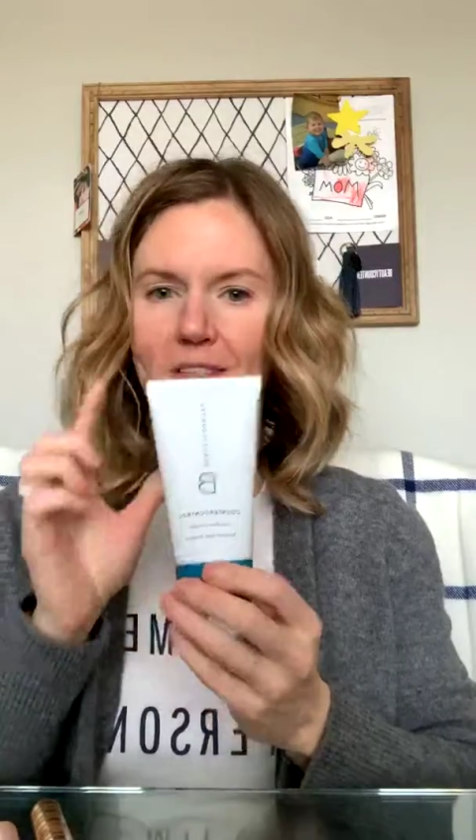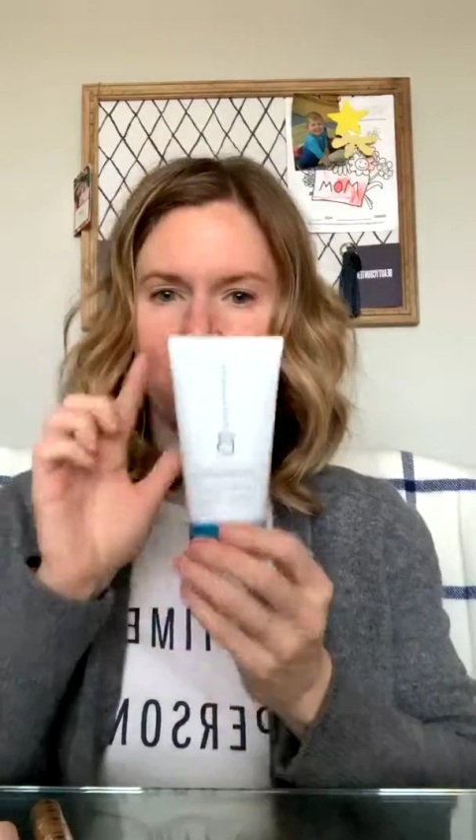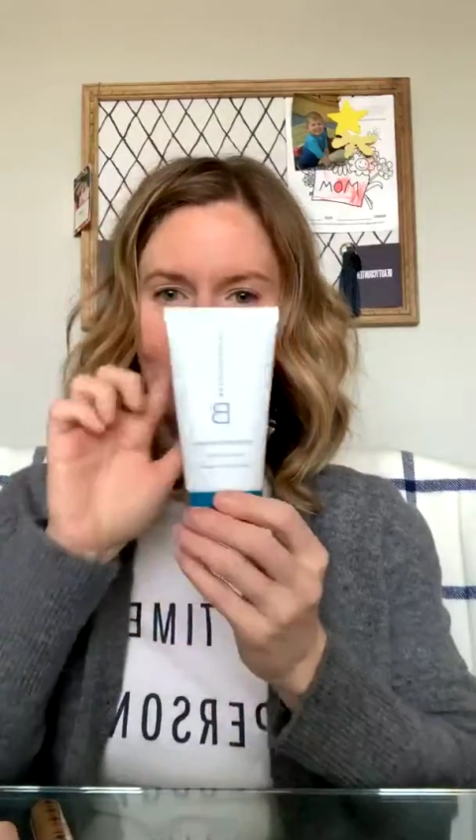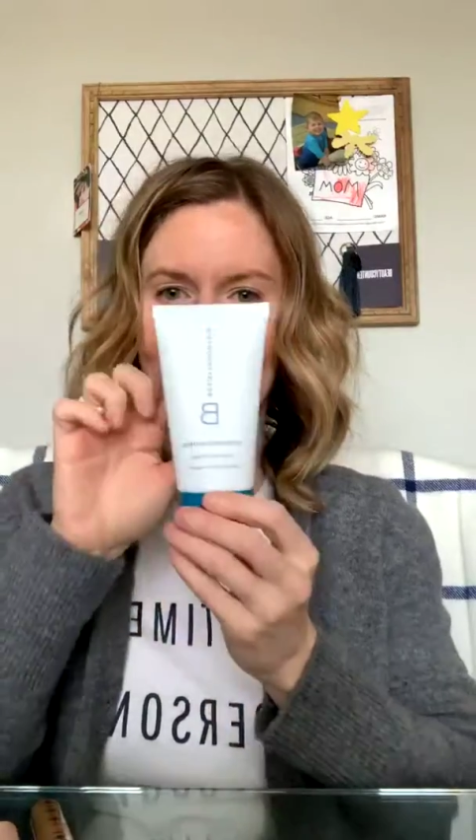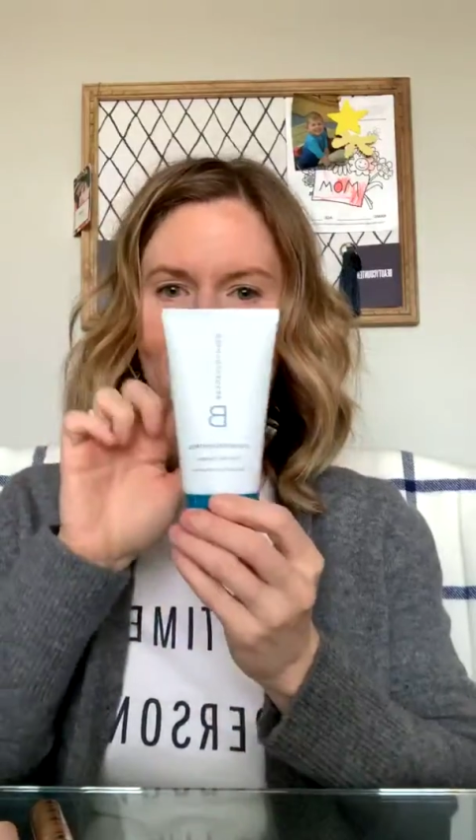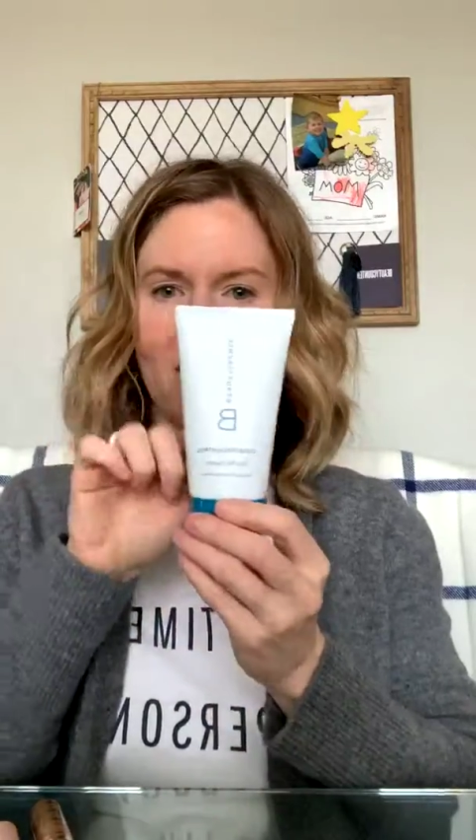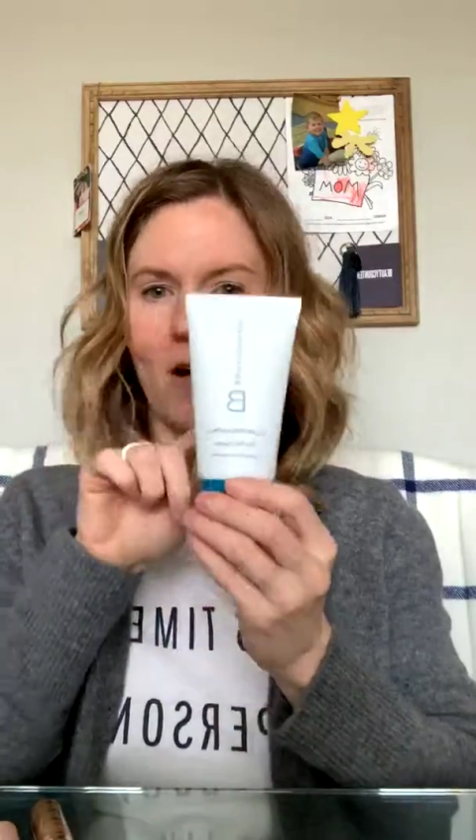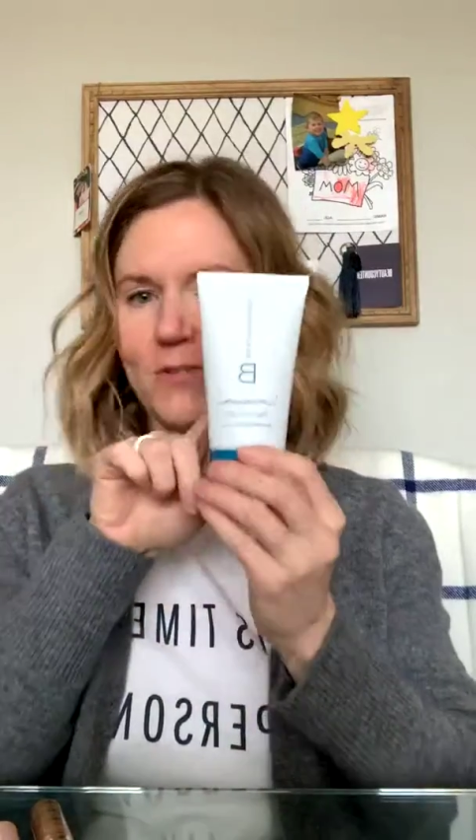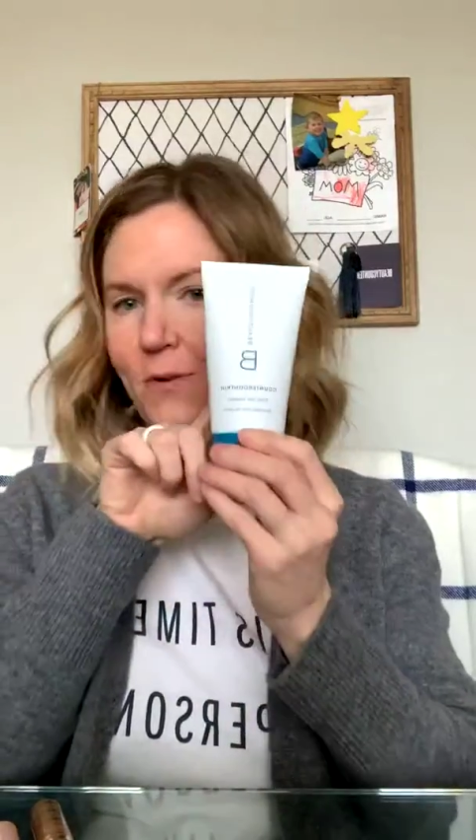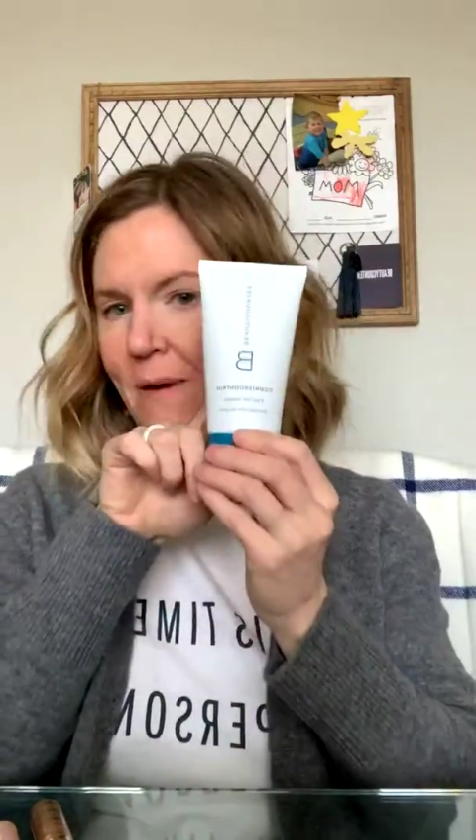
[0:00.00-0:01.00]
So this is
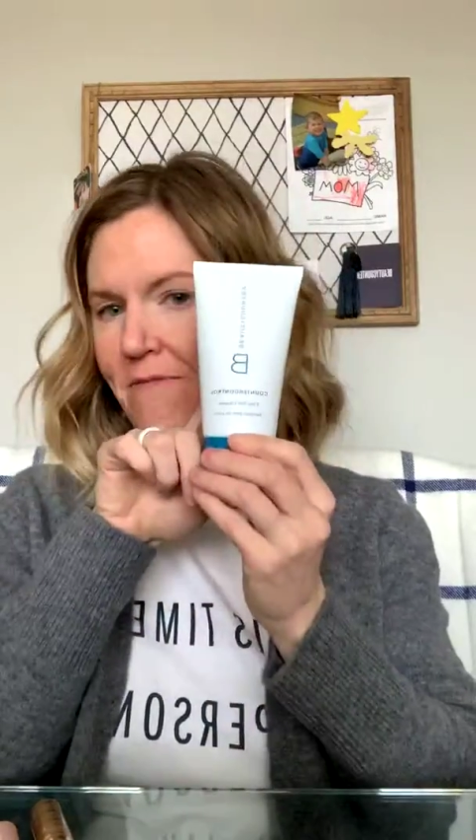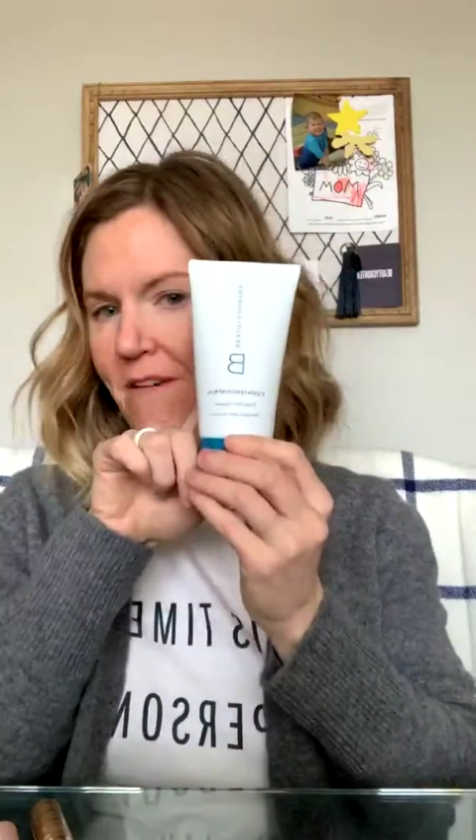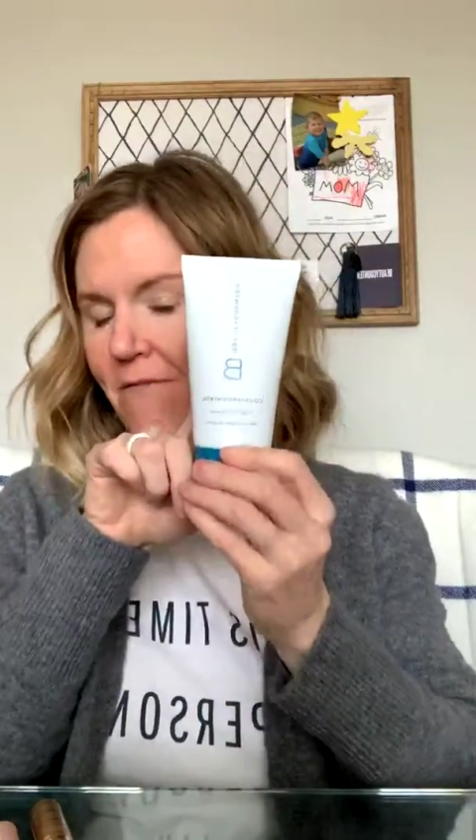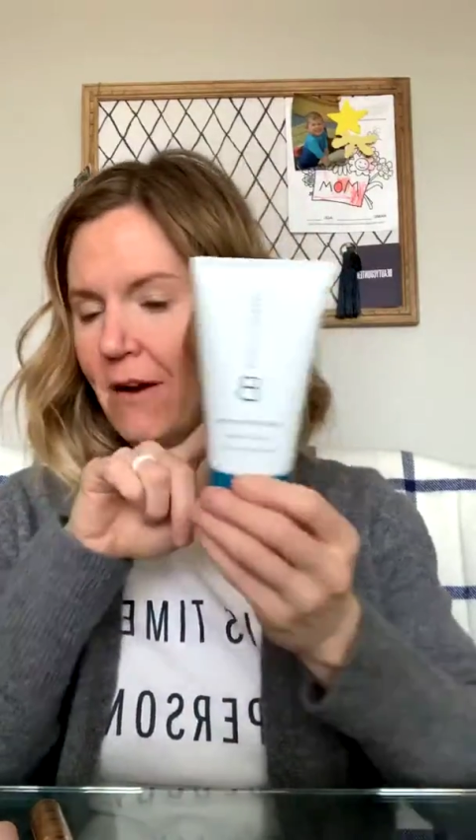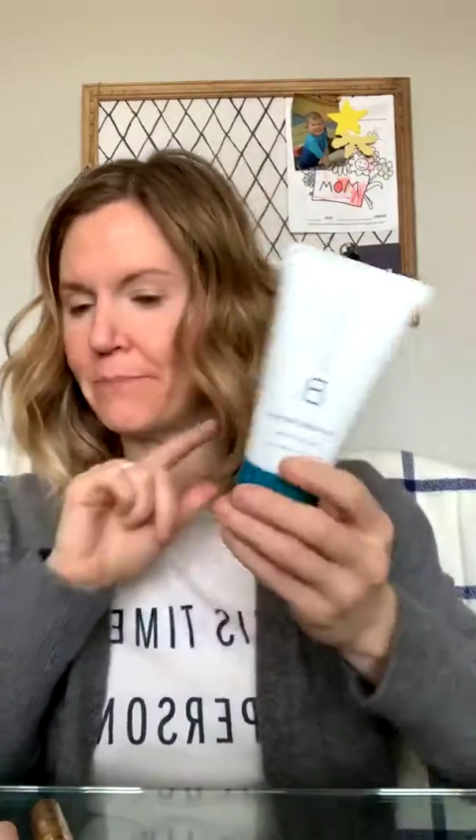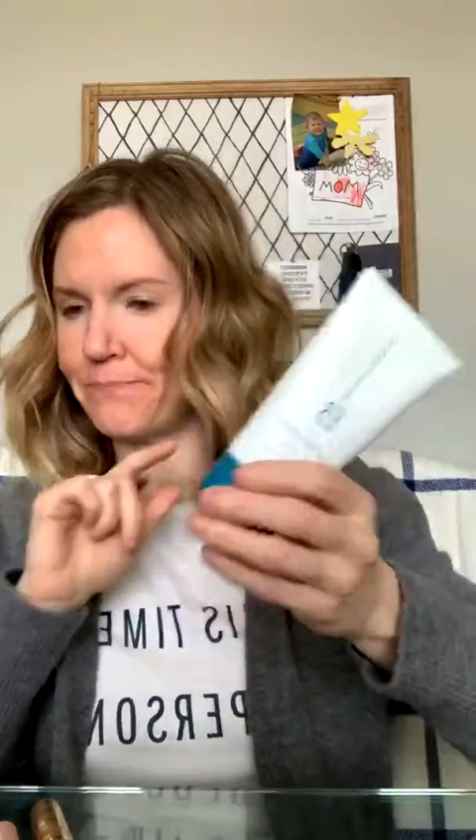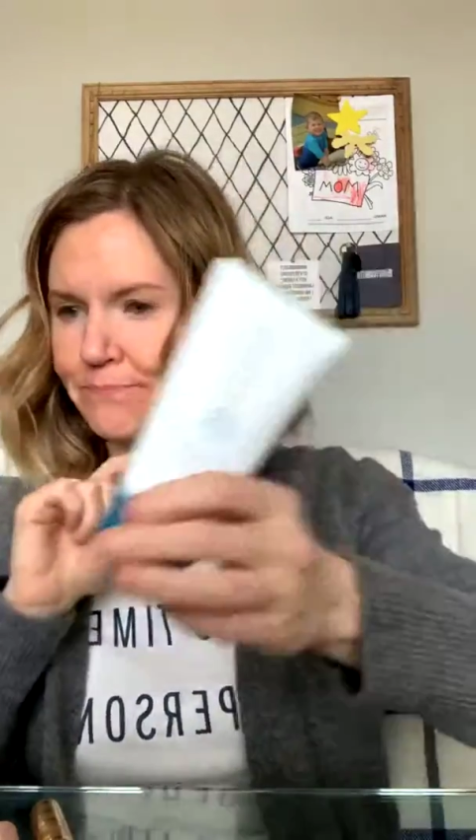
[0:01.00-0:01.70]
also my favorite.